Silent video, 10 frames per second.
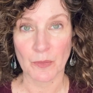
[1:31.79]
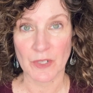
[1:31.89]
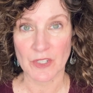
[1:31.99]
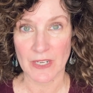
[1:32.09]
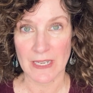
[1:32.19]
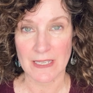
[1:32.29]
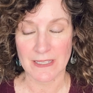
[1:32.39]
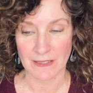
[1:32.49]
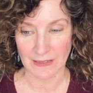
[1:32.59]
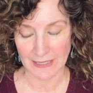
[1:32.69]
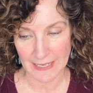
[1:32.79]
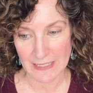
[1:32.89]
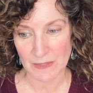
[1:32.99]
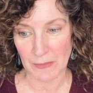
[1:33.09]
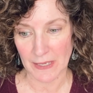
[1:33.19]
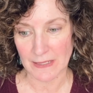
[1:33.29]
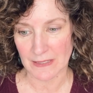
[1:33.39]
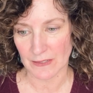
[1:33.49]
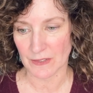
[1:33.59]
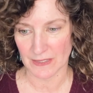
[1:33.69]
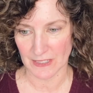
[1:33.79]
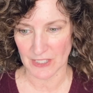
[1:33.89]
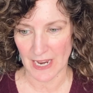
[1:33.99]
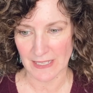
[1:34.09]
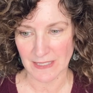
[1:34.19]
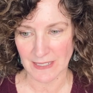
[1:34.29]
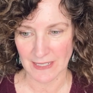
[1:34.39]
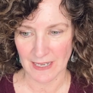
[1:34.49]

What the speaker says: which leads me to suggest